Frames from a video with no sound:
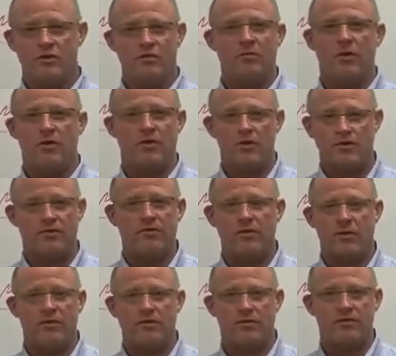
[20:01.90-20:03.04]
spoke in
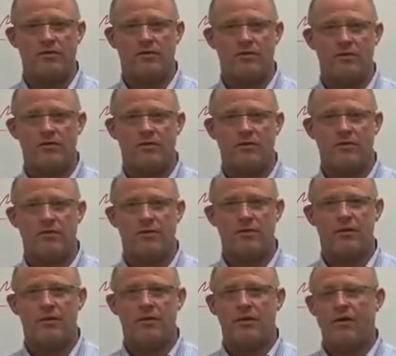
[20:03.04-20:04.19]
such.
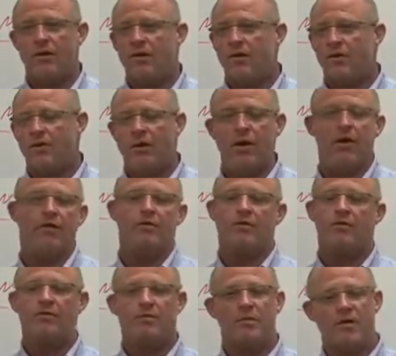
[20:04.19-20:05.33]
Why do you
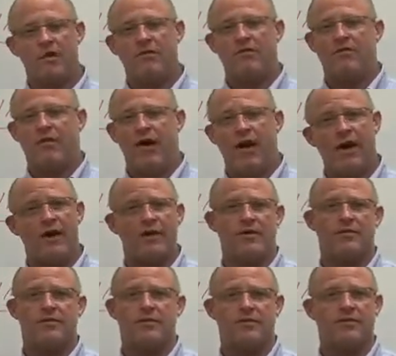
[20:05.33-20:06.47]
want to speak in
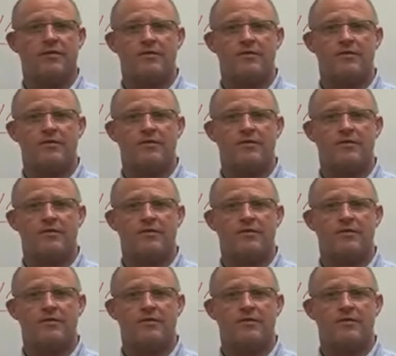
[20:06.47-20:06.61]
facts?